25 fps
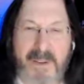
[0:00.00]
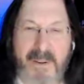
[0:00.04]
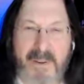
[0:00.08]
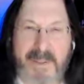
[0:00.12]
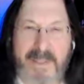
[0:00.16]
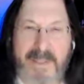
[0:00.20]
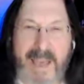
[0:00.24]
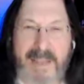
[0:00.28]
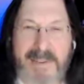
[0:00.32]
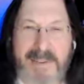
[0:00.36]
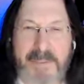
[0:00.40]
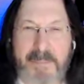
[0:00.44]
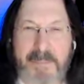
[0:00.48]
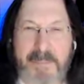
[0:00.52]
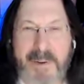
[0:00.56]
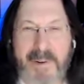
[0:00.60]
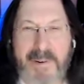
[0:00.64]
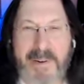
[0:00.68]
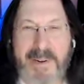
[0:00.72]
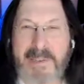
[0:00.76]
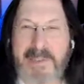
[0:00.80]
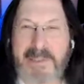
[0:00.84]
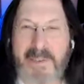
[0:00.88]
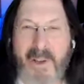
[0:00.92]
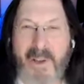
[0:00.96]
So, in that
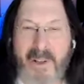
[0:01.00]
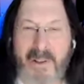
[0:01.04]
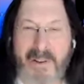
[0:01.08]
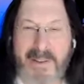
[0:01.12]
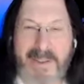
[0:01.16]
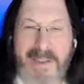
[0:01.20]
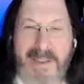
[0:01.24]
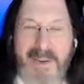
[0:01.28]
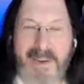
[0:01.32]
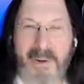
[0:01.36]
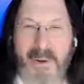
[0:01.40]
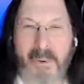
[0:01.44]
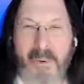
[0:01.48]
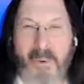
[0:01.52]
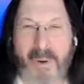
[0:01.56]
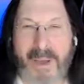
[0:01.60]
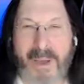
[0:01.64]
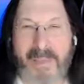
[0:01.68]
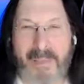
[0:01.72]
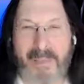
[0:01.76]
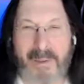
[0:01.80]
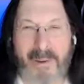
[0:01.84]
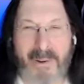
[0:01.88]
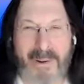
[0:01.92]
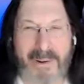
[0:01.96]
spirit, it's all inner
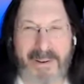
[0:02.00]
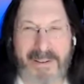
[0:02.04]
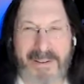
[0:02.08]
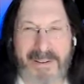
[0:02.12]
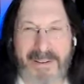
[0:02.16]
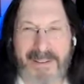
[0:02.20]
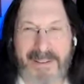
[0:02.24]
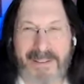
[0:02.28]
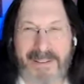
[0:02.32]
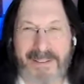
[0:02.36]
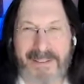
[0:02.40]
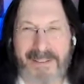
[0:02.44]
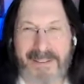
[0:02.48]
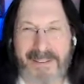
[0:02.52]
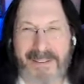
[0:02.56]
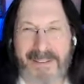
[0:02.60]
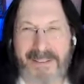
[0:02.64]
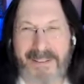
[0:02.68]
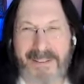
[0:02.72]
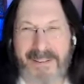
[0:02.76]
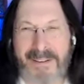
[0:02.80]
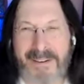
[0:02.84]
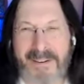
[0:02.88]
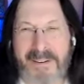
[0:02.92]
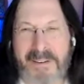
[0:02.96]
weather.
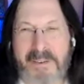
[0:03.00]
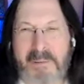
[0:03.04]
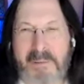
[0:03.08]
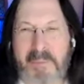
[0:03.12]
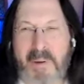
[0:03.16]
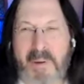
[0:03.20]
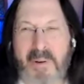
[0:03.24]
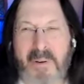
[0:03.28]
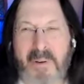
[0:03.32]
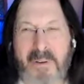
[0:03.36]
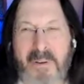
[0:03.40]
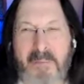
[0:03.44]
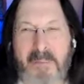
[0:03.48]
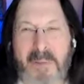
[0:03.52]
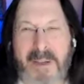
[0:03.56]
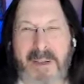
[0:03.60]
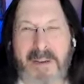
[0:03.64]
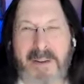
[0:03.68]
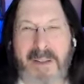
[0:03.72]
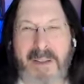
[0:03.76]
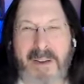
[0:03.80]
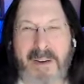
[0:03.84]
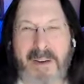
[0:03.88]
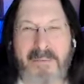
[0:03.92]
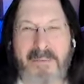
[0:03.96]
Here's a poem
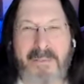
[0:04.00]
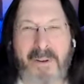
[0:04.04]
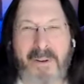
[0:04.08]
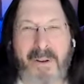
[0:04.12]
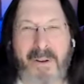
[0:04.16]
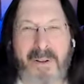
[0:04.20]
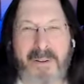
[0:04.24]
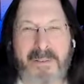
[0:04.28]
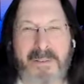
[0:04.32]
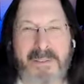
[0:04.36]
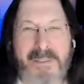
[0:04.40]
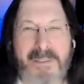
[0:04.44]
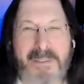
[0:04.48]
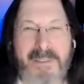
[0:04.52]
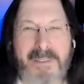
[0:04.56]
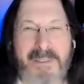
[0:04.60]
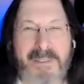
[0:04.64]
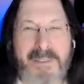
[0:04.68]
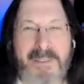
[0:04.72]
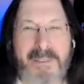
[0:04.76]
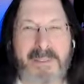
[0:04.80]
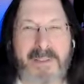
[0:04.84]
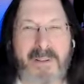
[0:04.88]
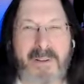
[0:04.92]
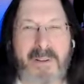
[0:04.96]
by Danna Faulds, and
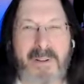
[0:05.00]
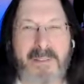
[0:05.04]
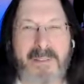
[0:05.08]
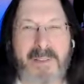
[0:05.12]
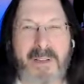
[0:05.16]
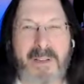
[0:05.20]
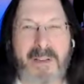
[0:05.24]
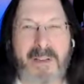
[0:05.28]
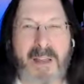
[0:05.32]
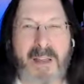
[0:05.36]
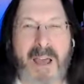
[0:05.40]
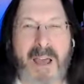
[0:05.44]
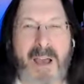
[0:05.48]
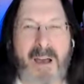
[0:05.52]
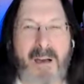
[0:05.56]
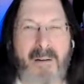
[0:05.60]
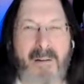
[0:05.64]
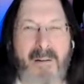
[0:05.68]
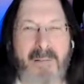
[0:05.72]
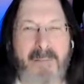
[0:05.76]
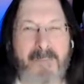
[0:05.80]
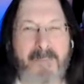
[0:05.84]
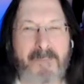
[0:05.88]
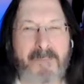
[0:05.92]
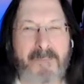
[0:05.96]
this is called
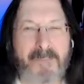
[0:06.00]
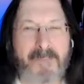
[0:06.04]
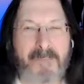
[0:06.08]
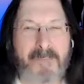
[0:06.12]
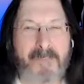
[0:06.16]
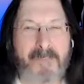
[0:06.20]
Allow.